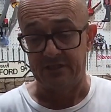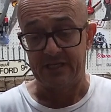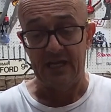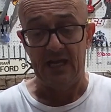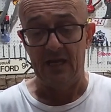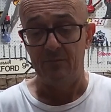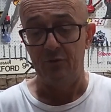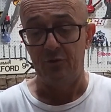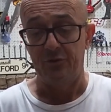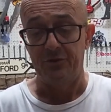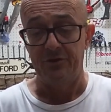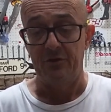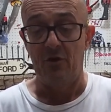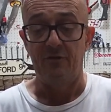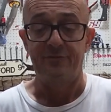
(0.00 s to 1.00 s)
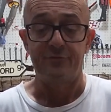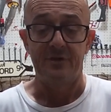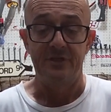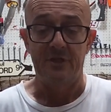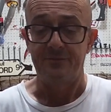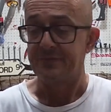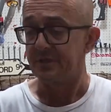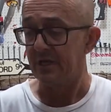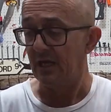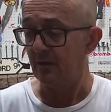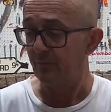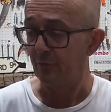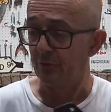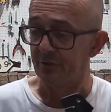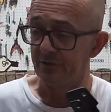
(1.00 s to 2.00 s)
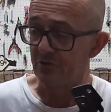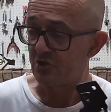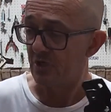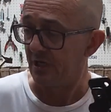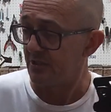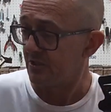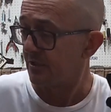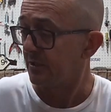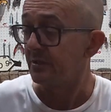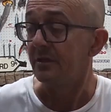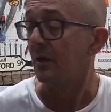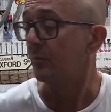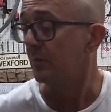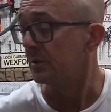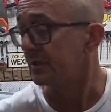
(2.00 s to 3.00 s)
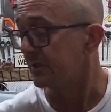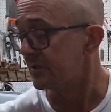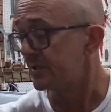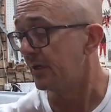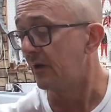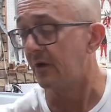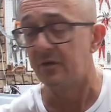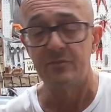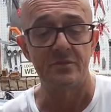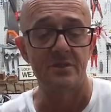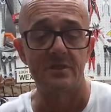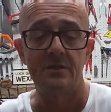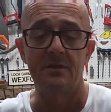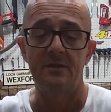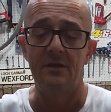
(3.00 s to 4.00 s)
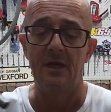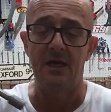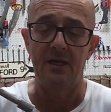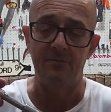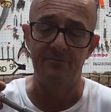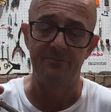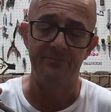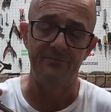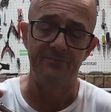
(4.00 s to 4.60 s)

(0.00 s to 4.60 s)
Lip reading: cardboard and offering up the cardboard and changing it a million times. That's